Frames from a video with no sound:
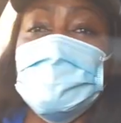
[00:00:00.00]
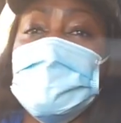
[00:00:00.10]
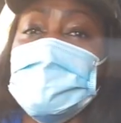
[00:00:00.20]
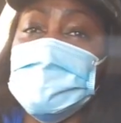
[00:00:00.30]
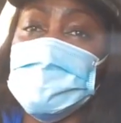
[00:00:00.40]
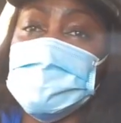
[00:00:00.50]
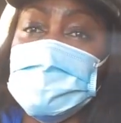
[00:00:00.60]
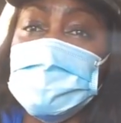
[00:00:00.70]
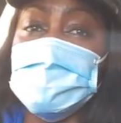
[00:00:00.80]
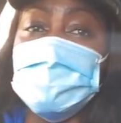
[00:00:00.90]
guess
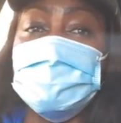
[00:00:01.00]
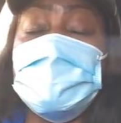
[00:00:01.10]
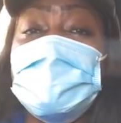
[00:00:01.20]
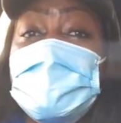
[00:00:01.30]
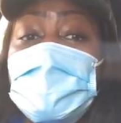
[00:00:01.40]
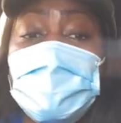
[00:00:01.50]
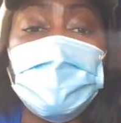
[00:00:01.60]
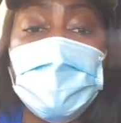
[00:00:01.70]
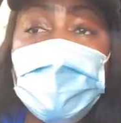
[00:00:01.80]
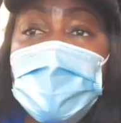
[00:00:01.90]
we have
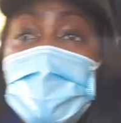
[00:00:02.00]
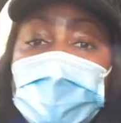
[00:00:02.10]
learned.